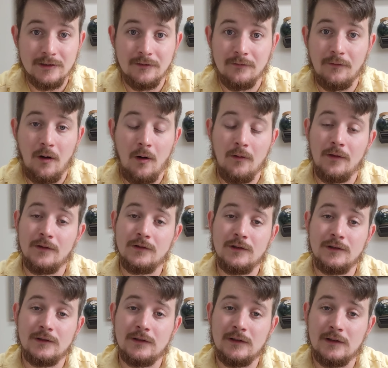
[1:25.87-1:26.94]
of all that
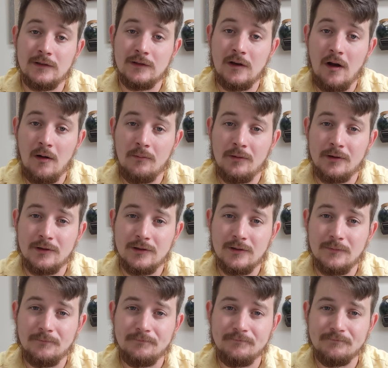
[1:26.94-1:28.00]
Jesus has accomplished.